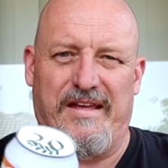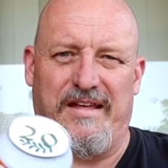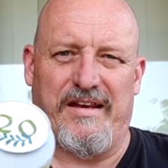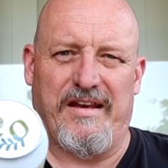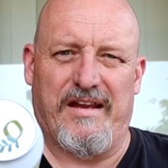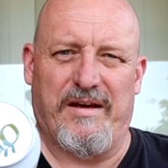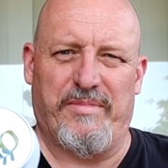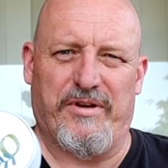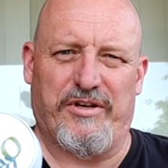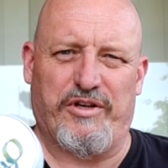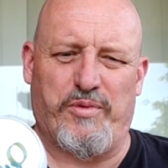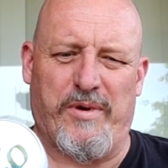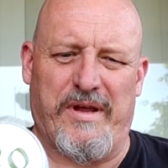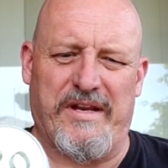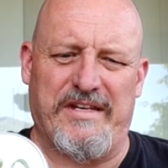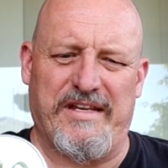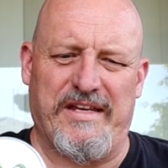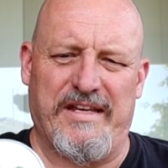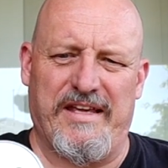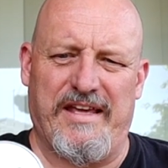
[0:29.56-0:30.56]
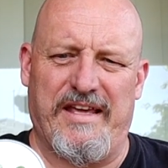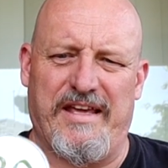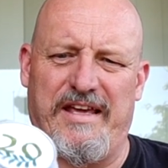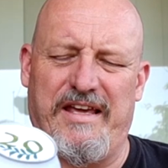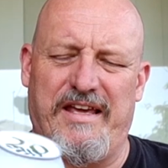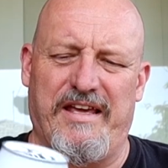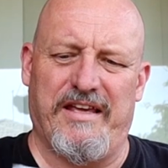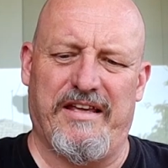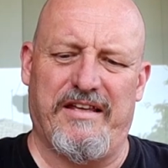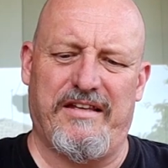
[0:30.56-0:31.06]
Number 20
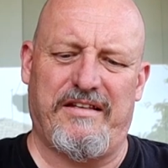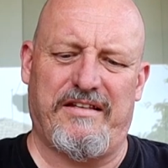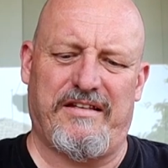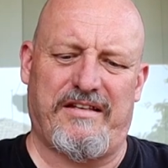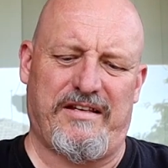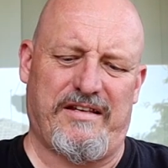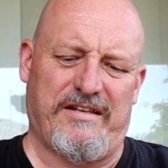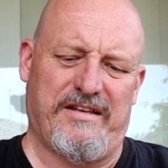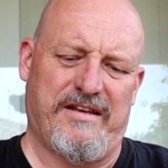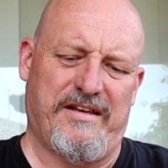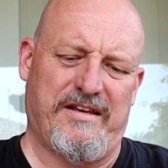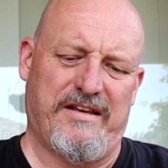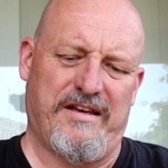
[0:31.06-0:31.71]
is